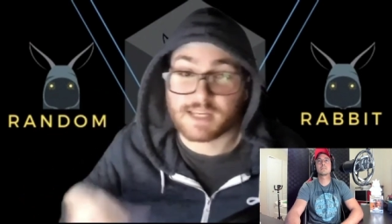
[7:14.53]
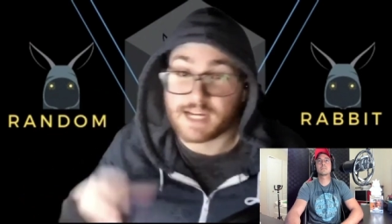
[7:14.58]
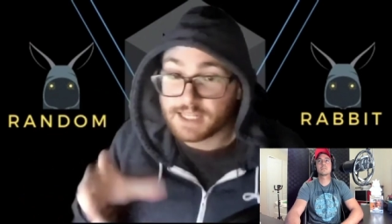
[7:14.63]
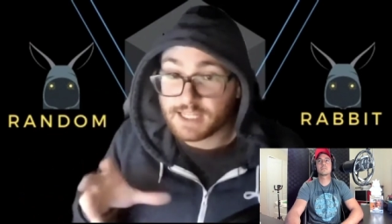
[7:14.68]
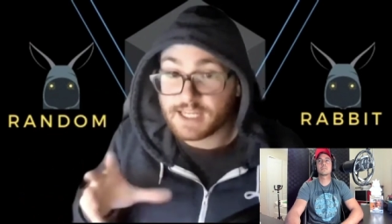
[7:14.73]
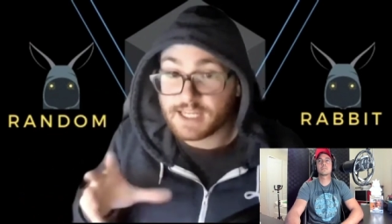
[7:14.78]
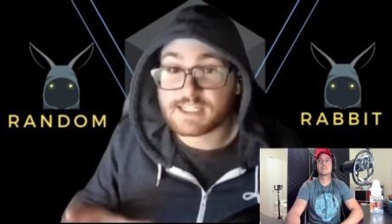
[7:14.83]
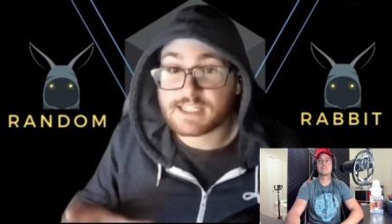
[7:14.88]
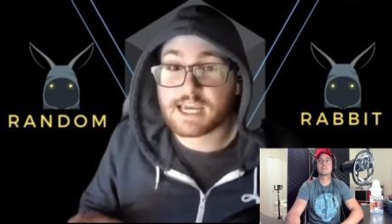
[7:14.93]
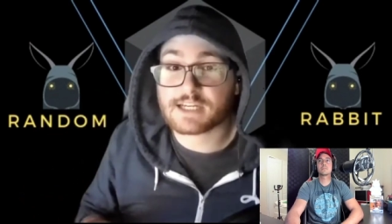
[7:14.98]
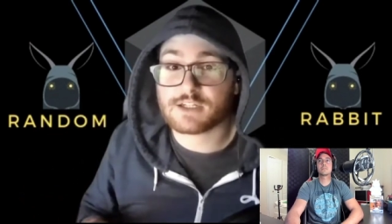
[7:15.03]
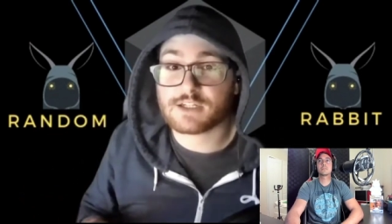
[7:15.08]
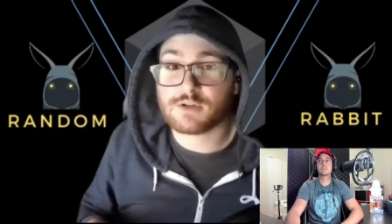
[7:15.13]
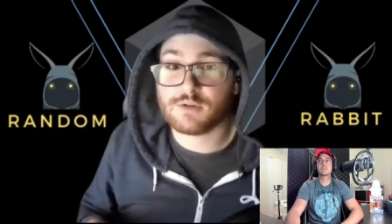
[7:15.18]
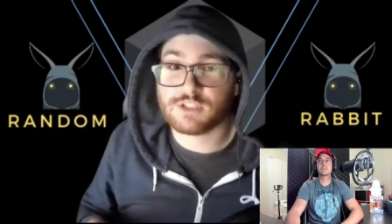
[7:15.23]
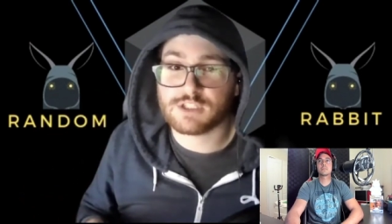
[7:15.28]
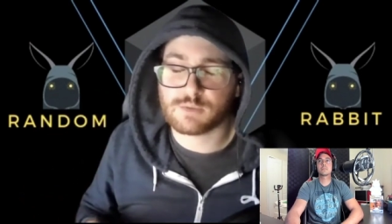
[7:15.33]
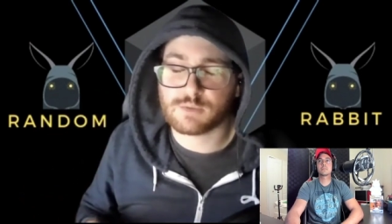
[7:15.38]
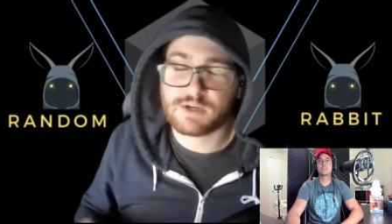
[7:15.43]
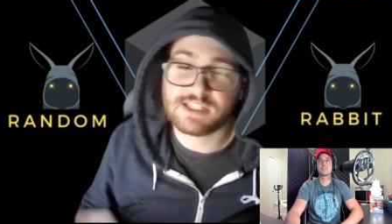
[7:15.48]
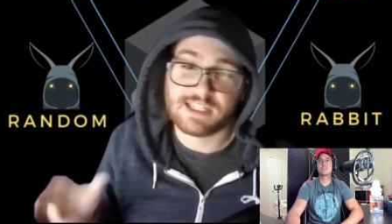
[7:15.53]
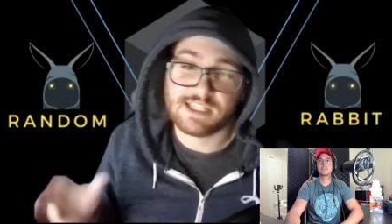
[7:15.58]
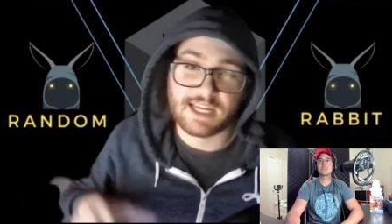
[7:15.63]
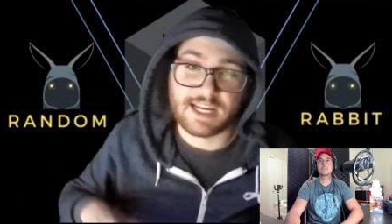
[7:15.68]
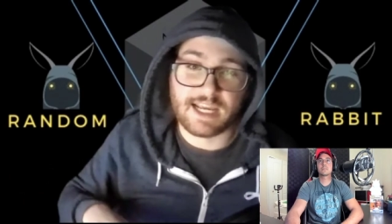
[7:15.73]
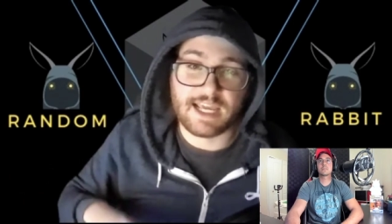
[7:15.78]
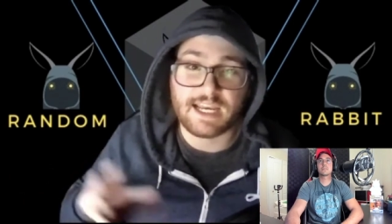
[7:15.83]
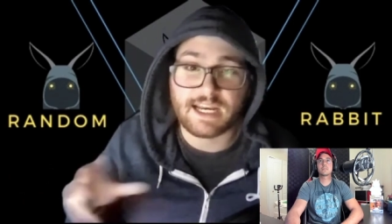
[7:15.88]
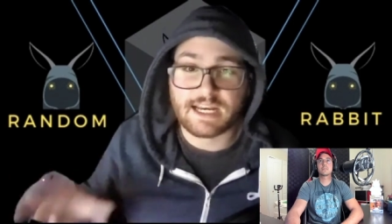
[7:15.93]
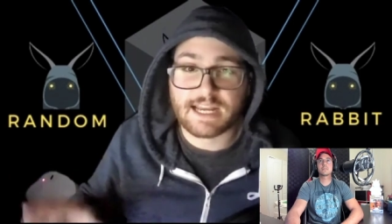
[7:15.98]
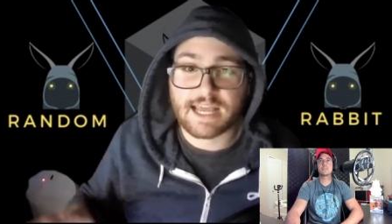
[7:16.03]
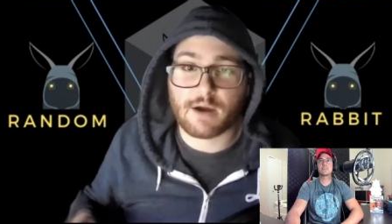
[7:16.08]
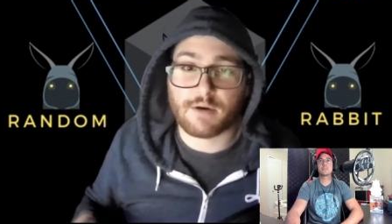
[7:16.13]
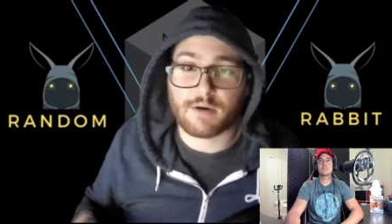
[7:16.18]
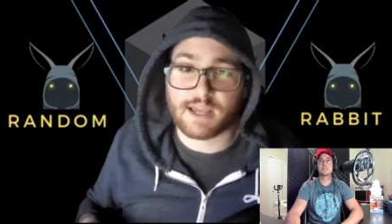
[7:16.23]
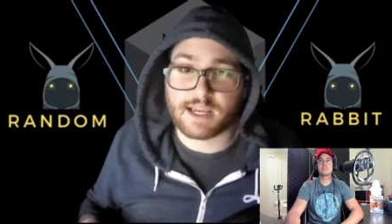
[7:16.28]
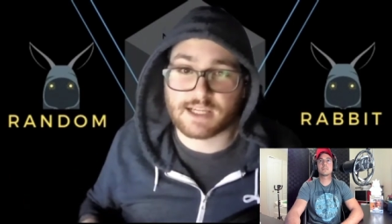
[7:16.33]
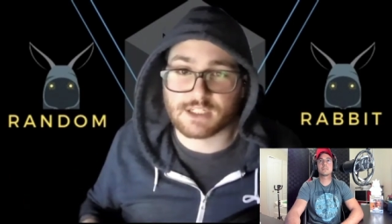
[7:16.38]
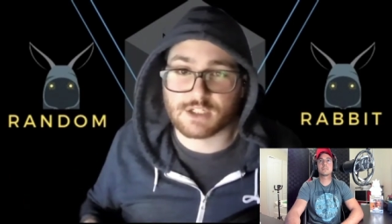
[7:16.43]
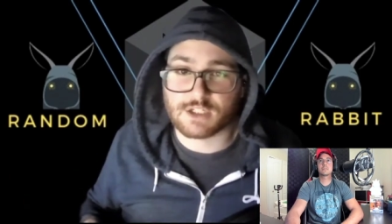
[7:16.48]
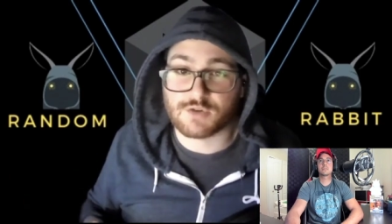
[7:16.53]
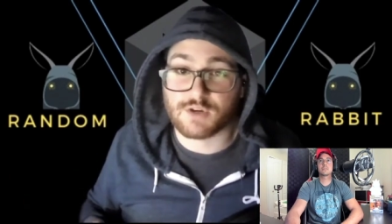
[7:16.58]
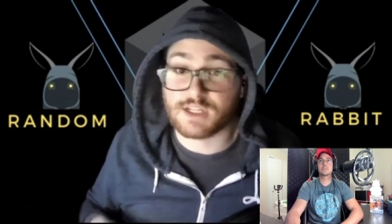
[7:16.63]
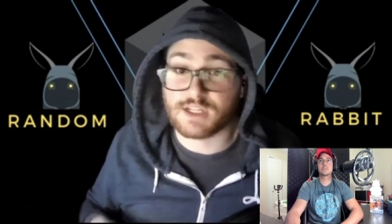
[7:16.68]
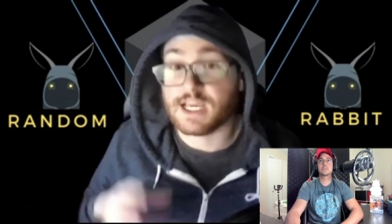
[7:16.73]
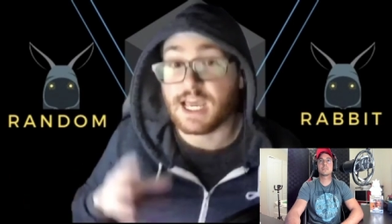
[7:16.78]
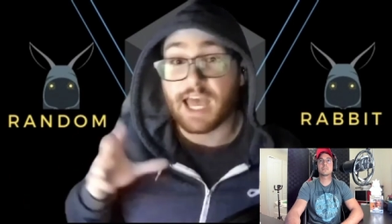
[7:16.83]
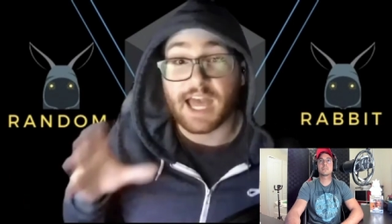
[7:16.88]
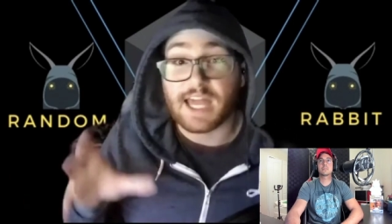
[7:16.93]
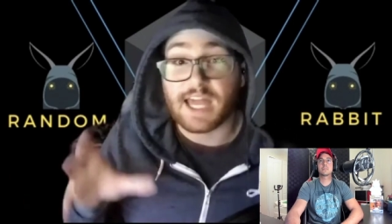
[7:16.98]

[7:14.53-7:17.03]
And I like technicals as ways to get in and out and exit trades,